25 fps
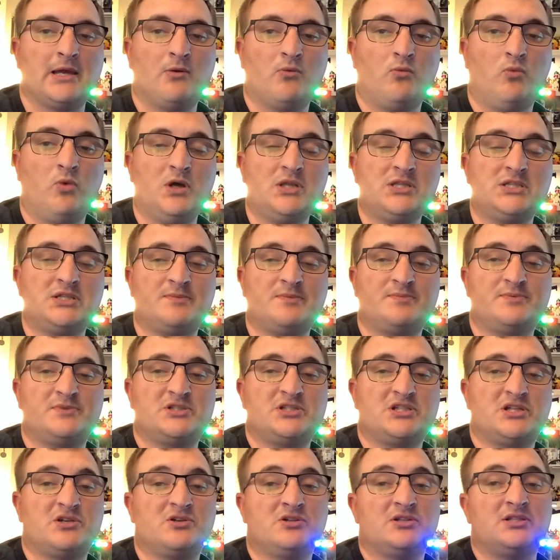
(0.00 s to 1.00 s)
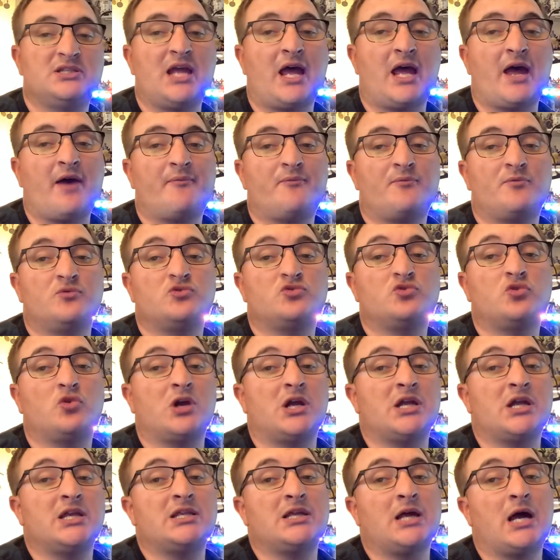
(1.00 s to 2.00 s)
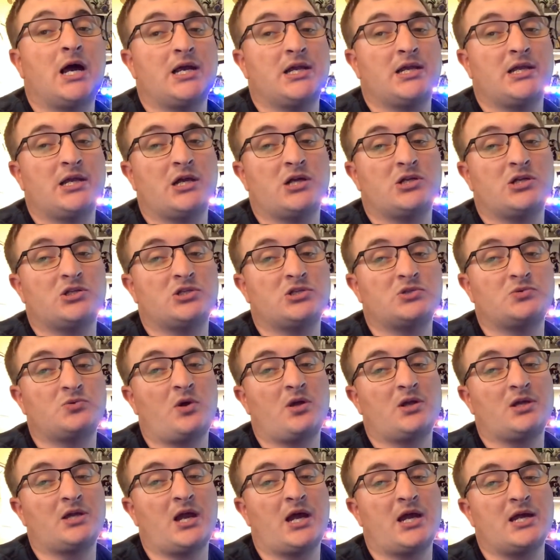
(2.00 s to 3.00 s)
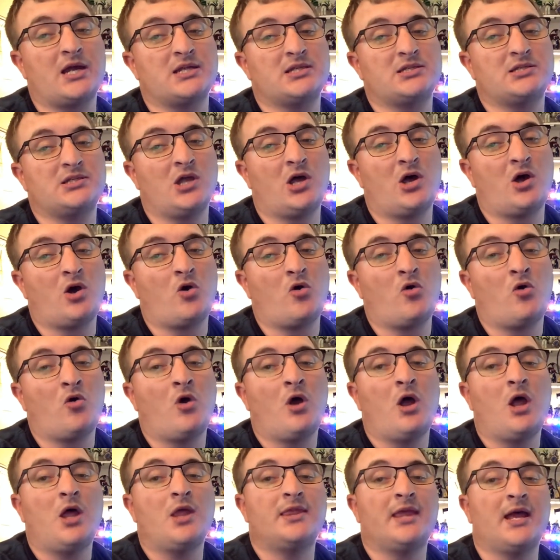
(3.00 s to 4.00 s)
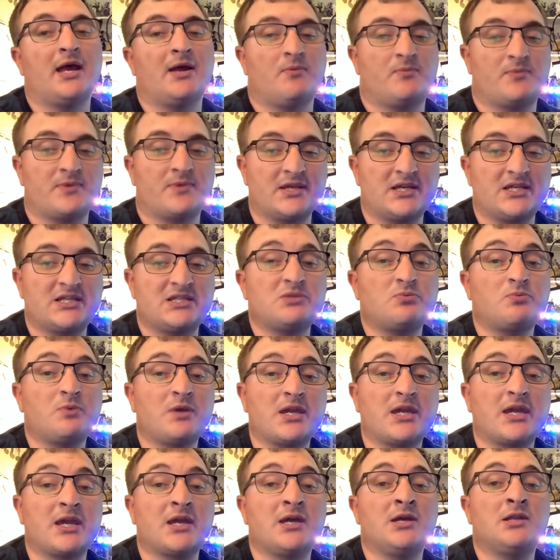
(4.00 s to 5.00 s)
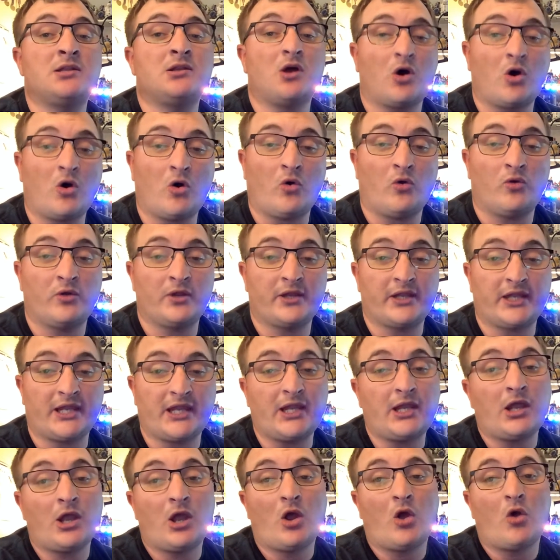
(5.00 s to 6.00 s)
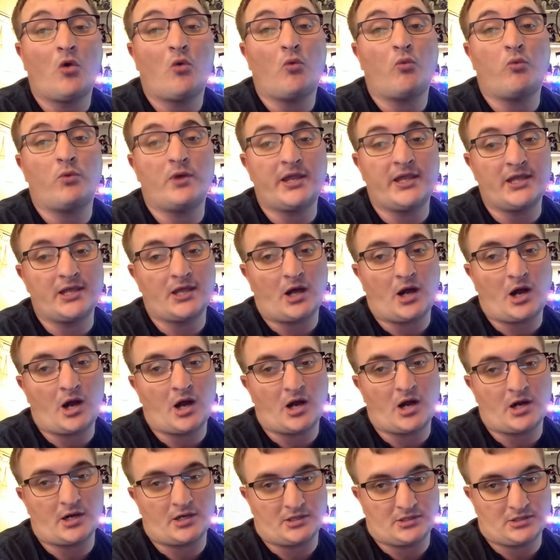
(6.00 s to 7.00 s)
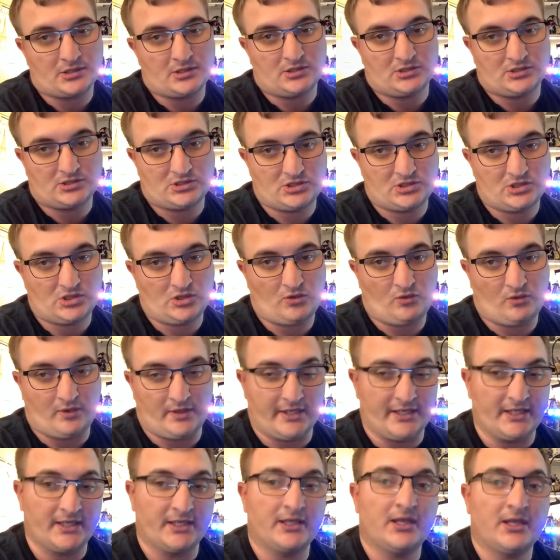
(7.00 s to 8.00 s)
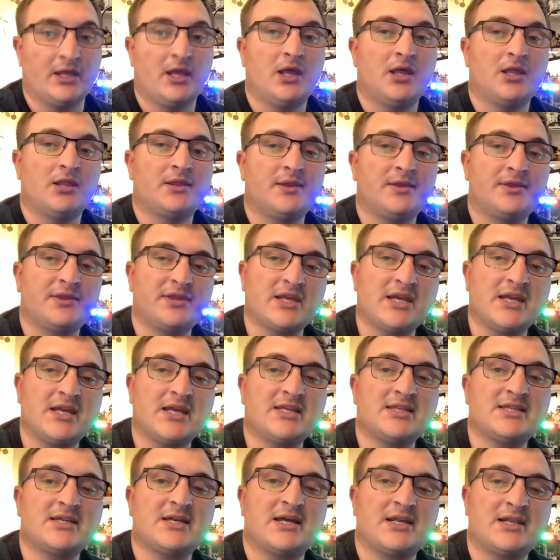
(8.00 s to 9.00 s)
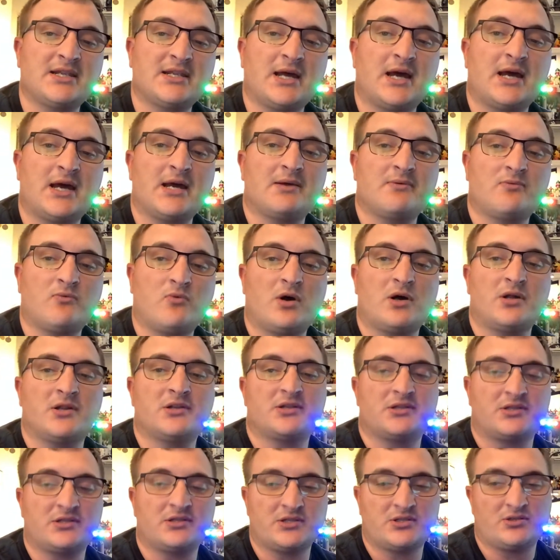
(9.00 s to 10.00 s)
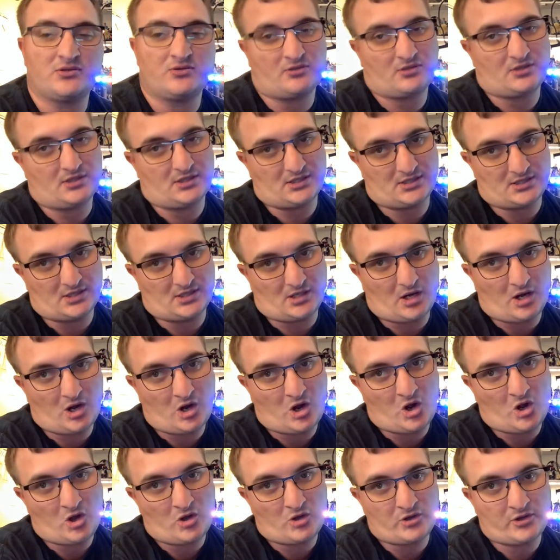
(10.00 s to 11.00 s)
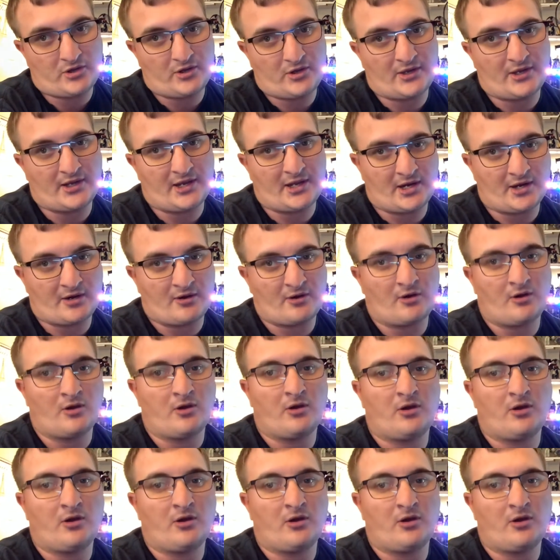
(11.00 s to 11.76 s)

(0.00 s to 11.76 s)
What's up YouTube, Zap from 29 here. Just want you guys to know that this weekend only, we are doing the thing that I want to do this all year,